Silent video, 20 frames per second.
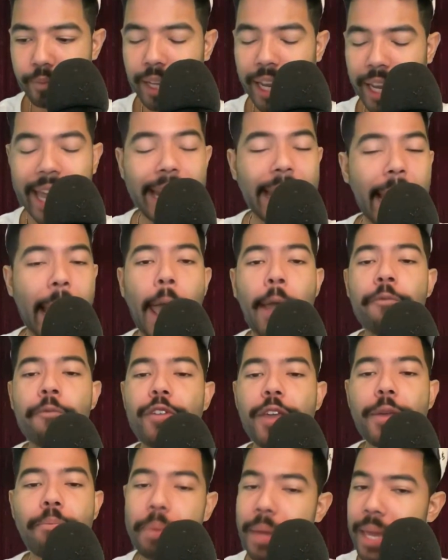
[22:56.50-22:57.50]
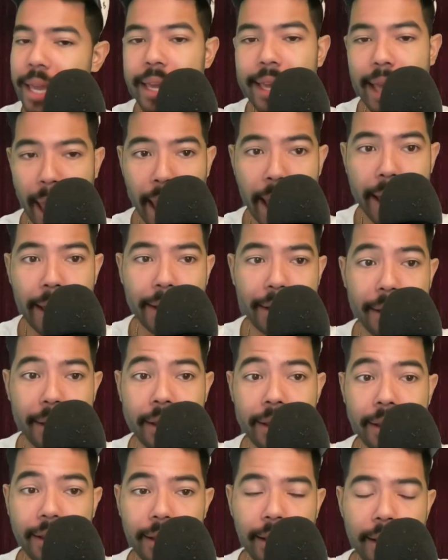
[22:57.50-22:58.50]
an MVP candidate
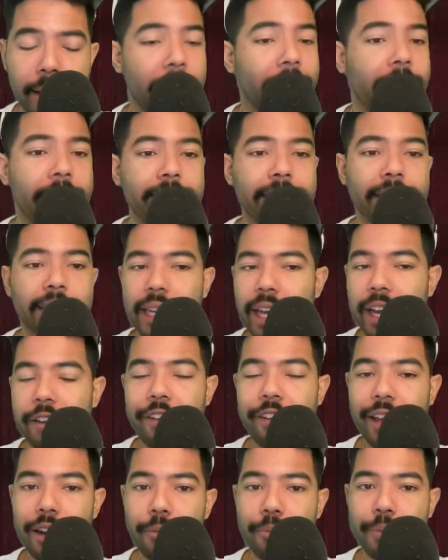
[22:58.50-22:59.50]
against left-handed